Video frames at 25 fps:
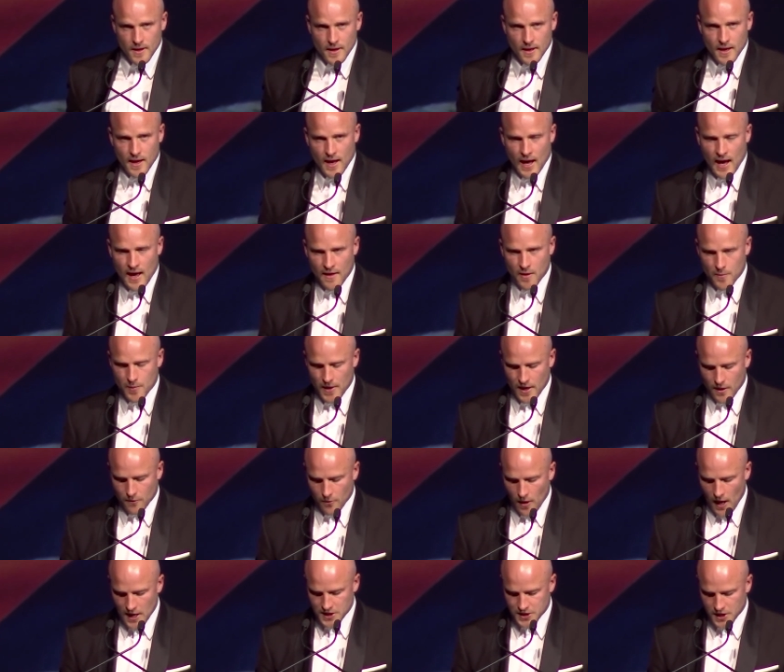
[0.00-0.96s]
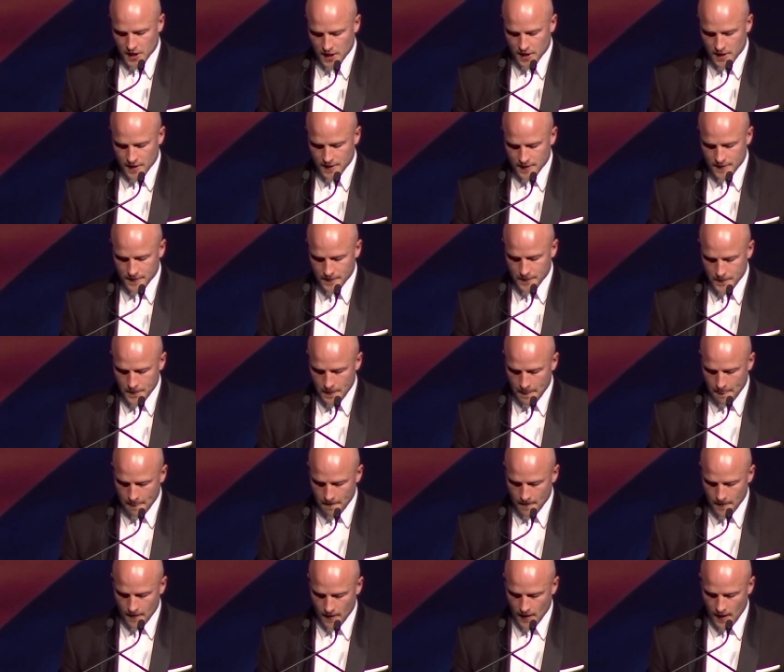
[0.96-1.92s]
Uh, the big Russian
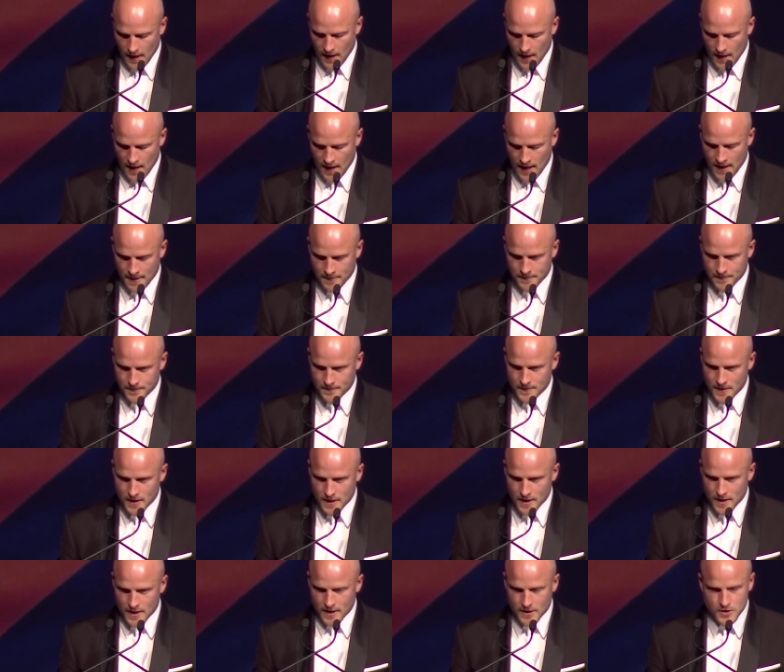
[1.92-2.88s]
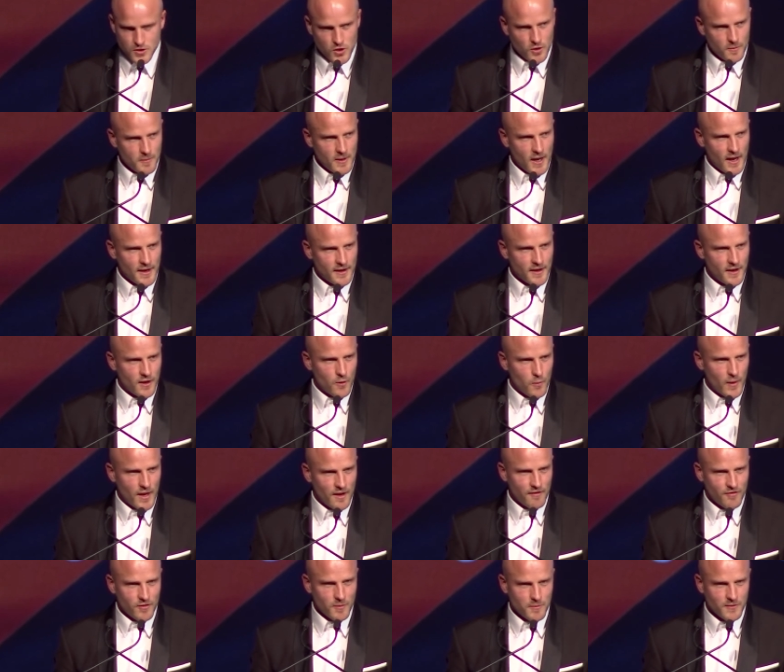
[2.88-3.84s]
um, took me under the
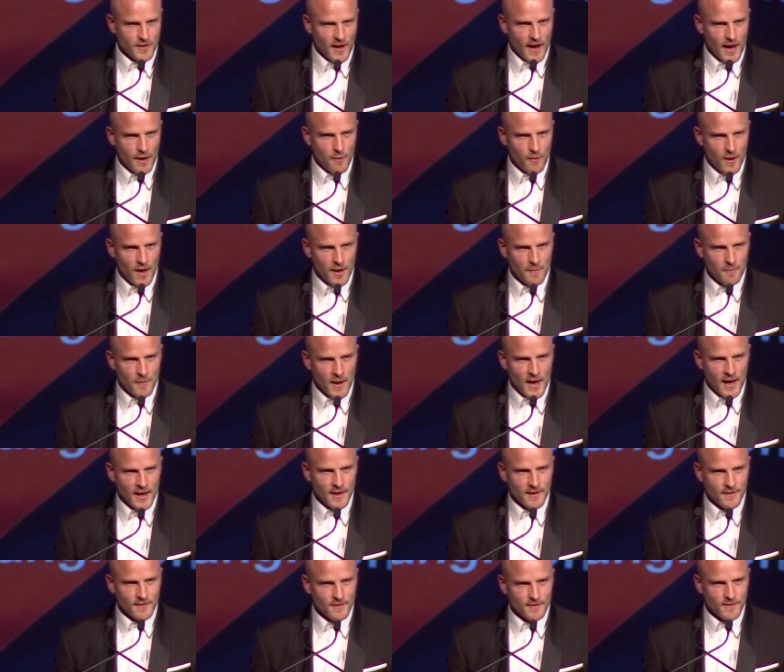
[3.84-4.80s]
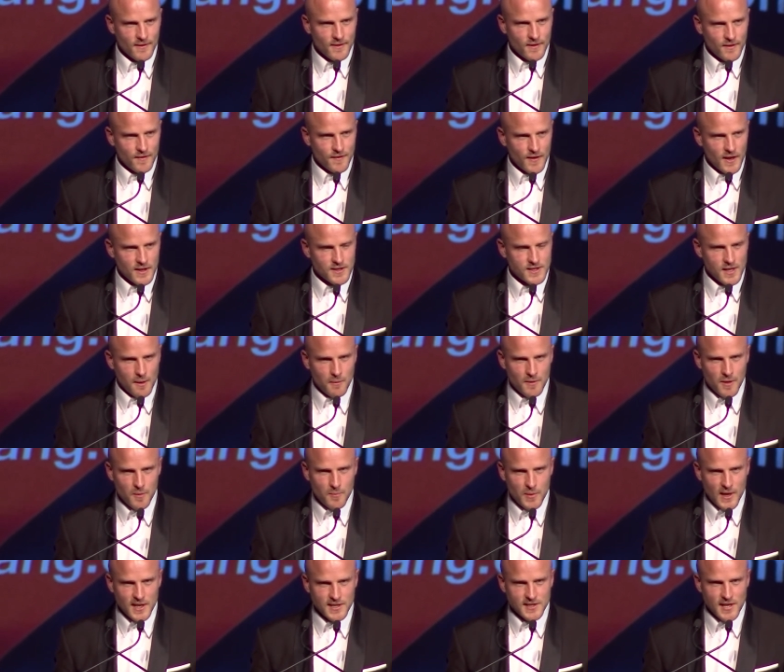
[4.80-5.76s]
wing from day one, mate. I've had some of
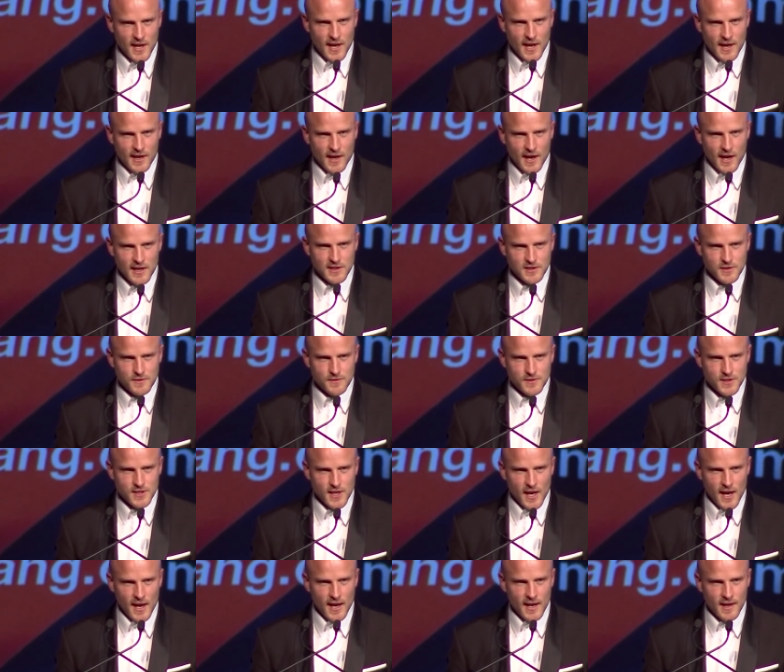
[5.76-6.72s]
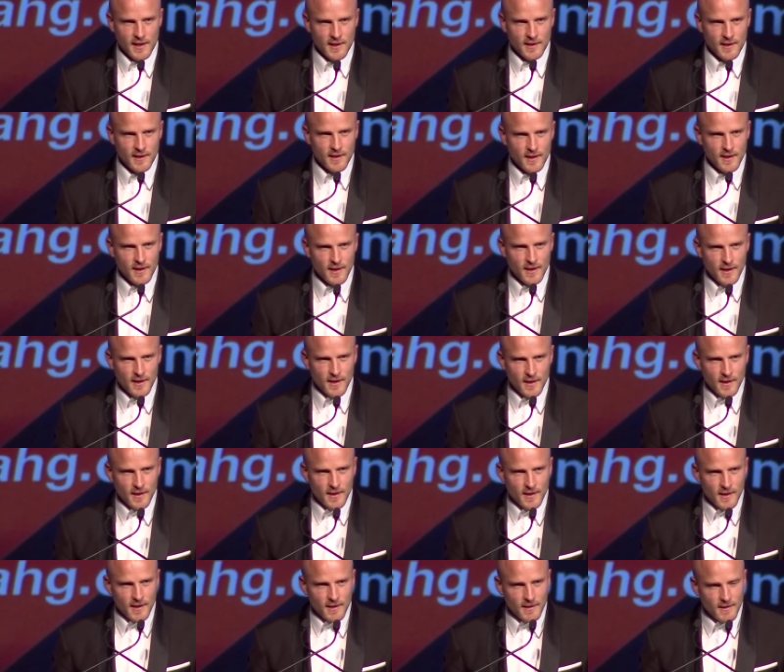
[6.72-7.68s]
the best haircuts I've seen.
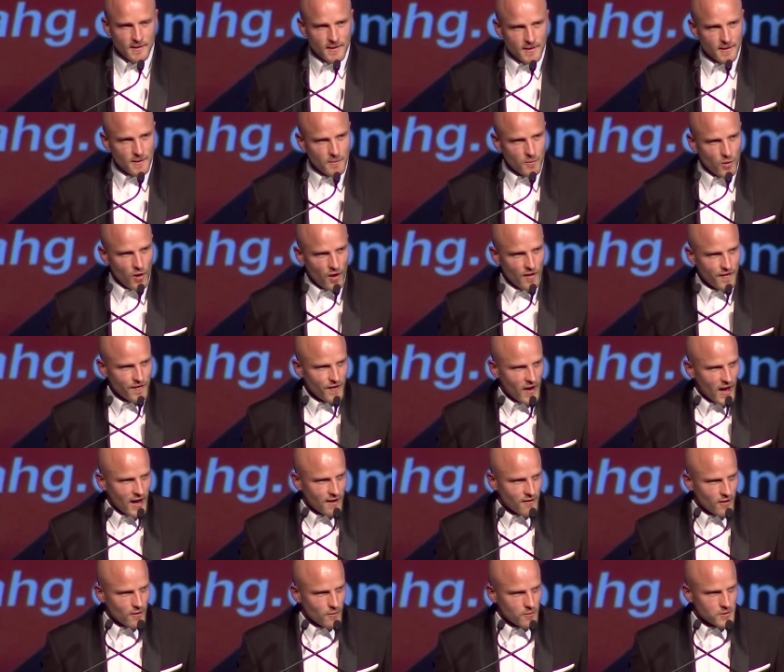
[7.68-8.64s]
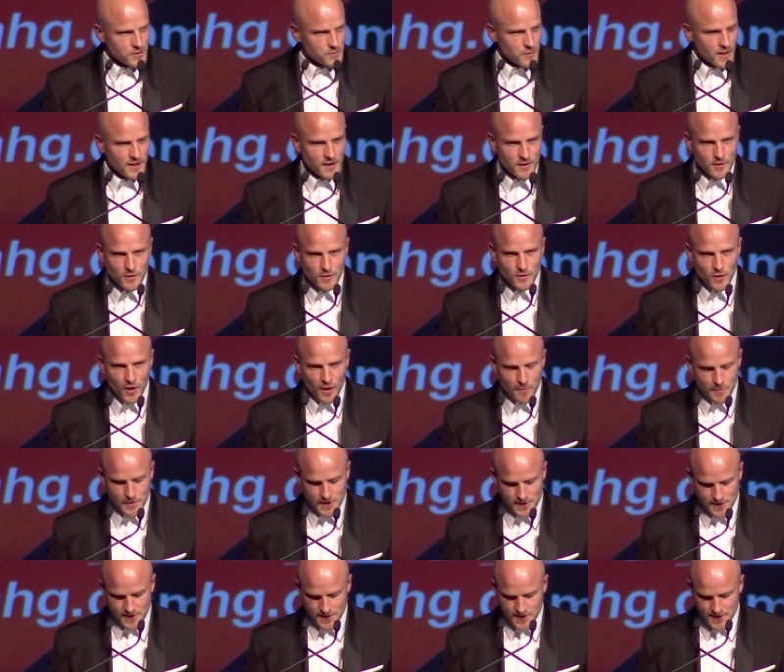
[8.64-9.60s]
My favourite was when you look like
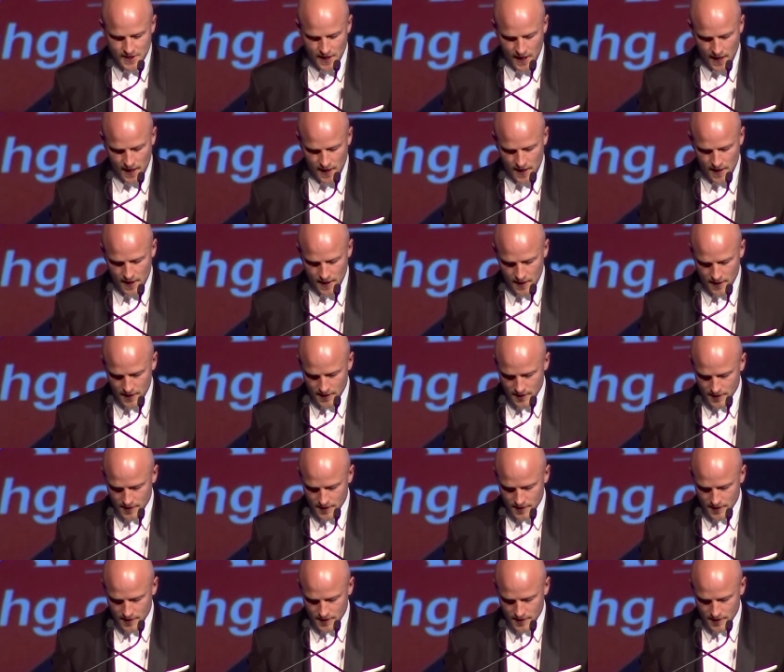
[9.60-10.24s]
Mr. T.